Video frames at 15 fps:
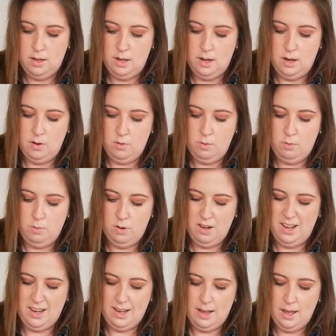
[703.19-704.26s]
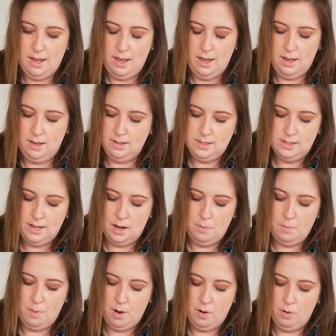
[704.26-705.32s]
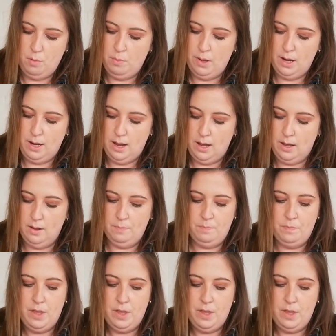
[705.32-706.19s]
and all like a sun bulb and a